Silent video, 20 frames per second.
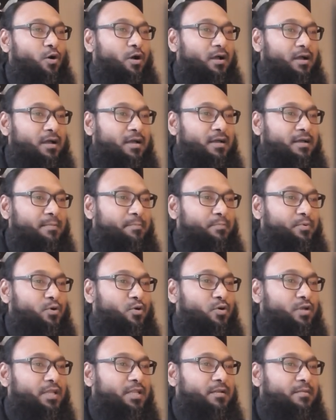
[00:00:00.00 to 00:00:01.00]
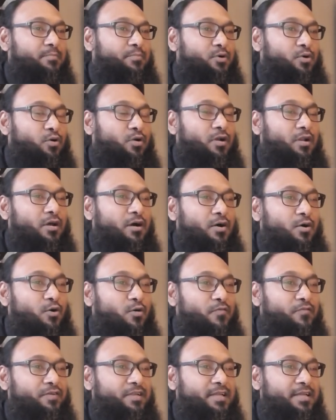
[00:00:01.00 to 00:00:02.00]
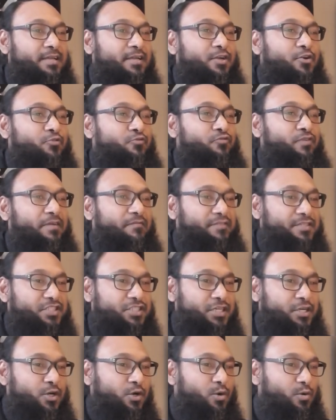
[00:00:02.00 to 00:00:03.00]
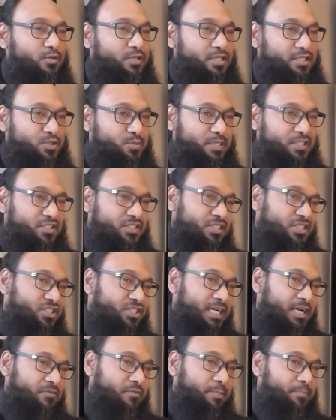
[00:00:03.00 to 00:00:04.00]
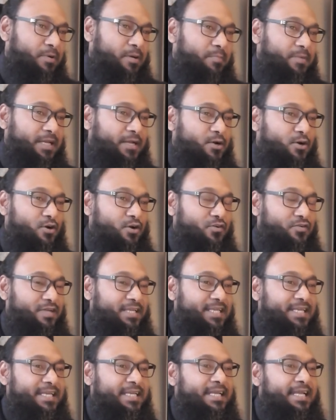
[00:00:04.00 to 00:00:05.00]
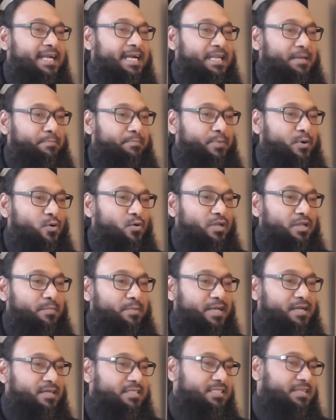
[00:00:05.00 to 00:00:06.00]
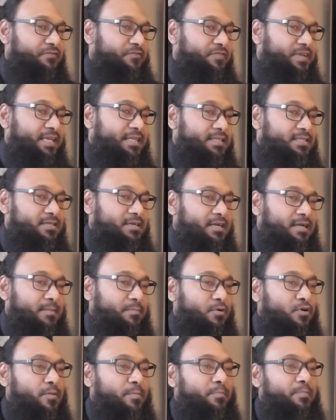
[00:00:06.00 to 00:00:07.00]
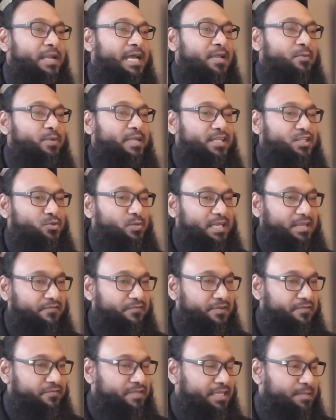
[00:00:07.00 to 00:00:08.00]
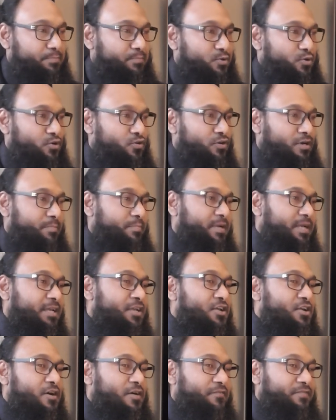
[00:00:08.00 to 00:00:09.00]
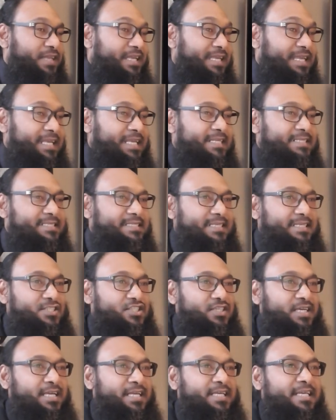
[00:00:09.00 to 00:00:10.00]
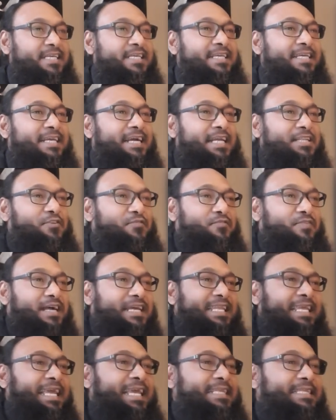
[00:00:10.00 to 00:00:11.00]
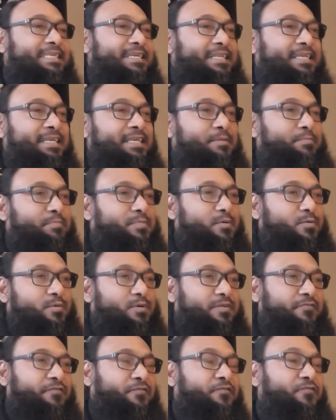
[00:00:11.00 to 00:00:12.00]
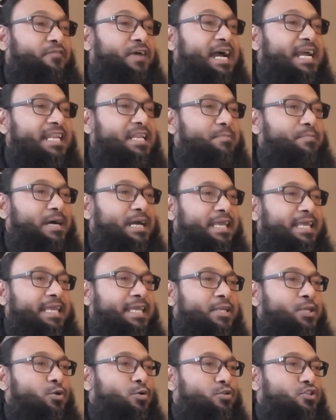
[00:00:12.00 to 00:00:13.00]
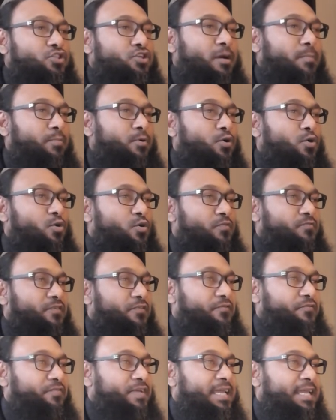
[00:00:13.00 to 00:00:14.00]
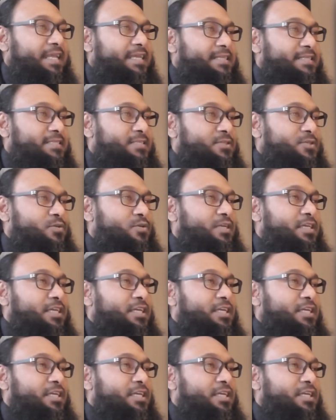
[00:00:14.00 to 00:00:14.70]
law over the refugee quotas, which is the Czech Republic, Hungary, and Poland, because they failed to comply with the 2015 program of the ECJ. And you find Italy fined by EU top court for failing to